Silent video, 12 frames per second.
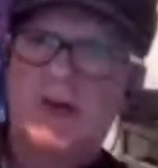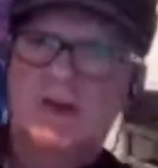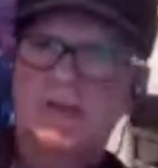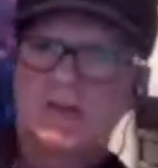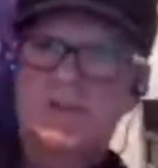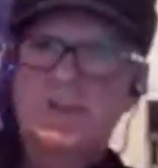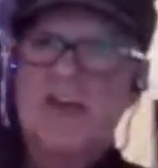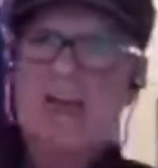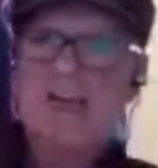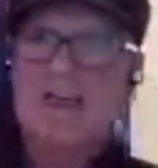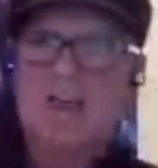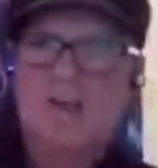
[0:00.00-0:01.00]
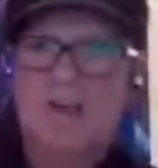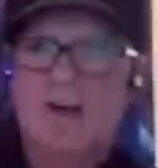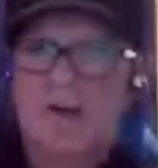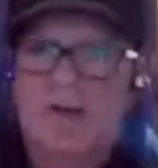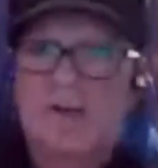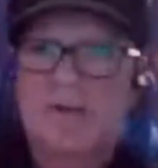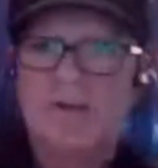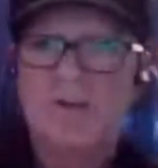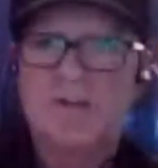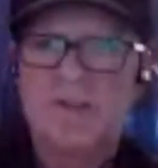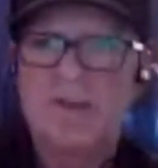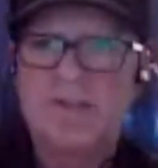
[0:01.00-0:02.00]
dog. It's an alien dog. Can you
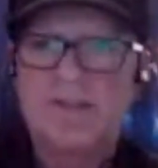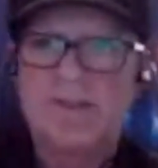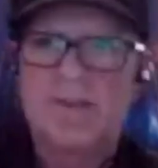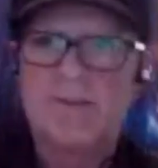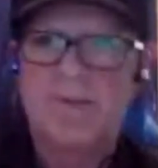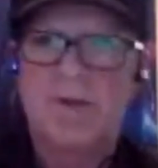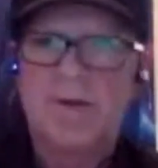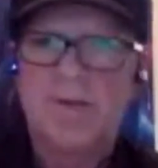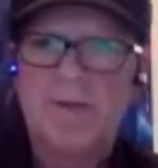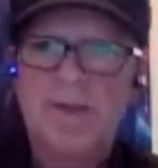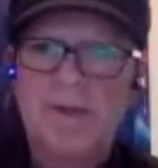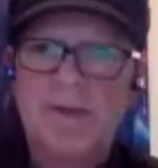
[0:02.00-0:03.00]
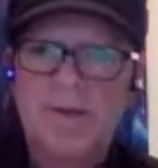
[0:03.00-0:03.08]
see it behind me?